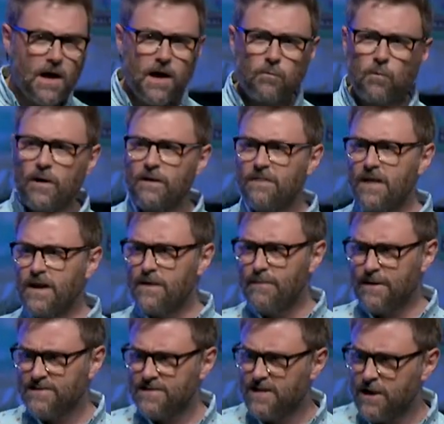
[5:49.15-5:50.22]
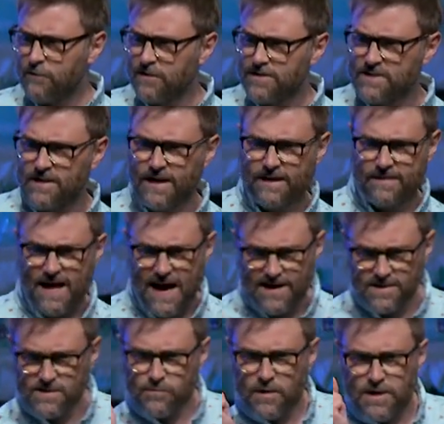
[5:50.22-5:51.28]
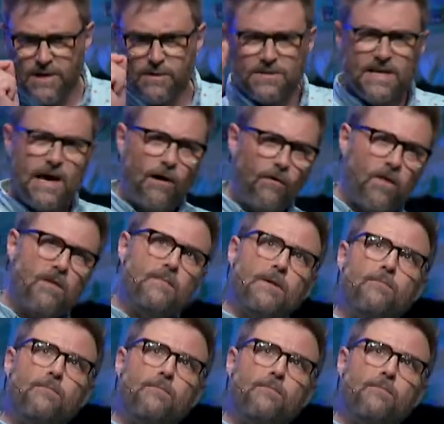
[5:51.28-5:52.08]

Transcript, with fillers: And one thing about secrets like that is when you tell them,